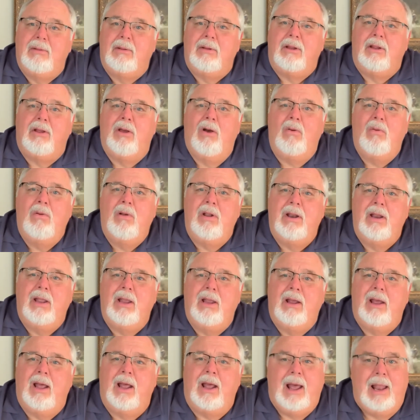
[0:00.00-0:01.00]
go in
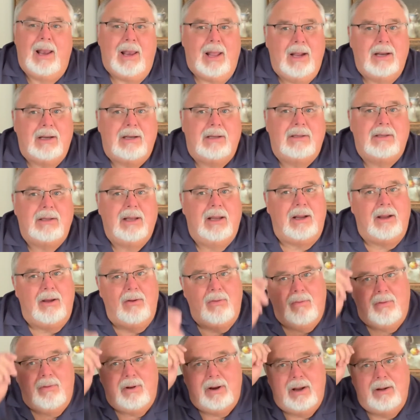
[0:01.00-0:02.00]
there, I like to say,
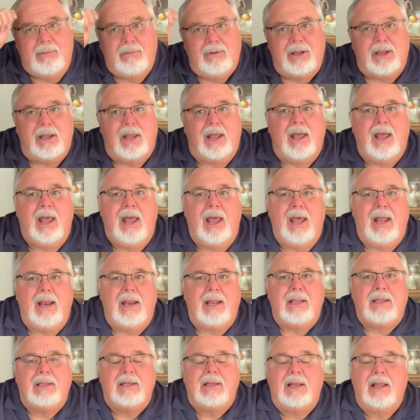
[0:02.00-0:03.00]
go in there with your head
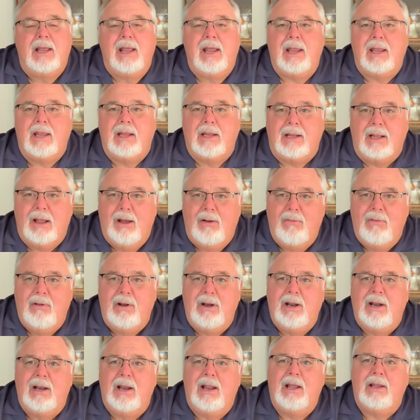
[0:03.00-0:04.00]
in your hand. Go in
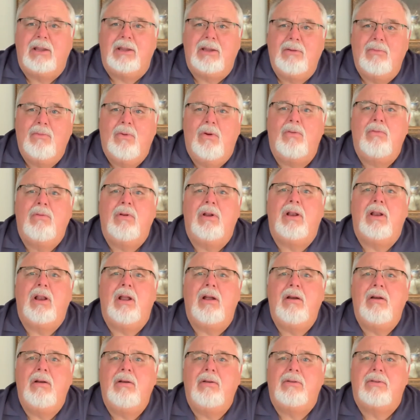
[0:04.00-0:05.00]
there like you want to
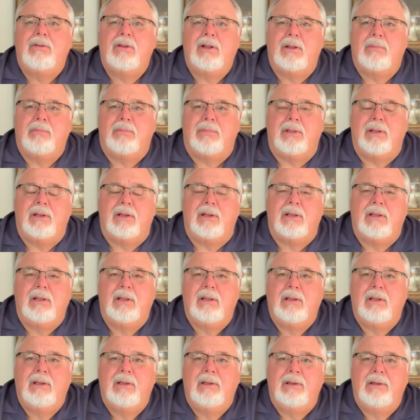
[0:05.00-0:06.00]
learn something.
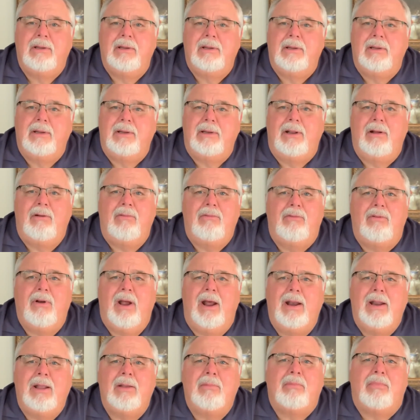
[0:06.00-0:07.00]
Don't
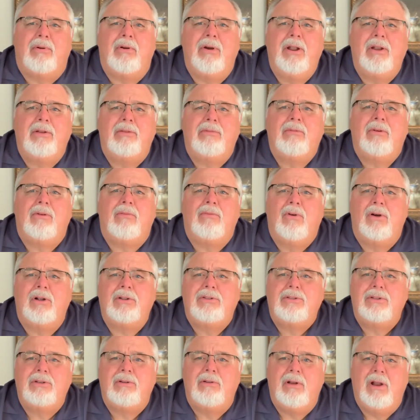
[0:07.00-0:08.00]
try to impress them with
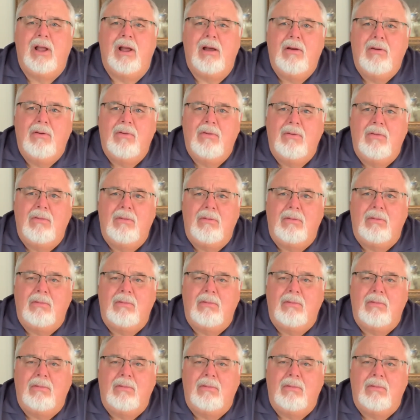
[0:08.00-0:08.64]
what you know.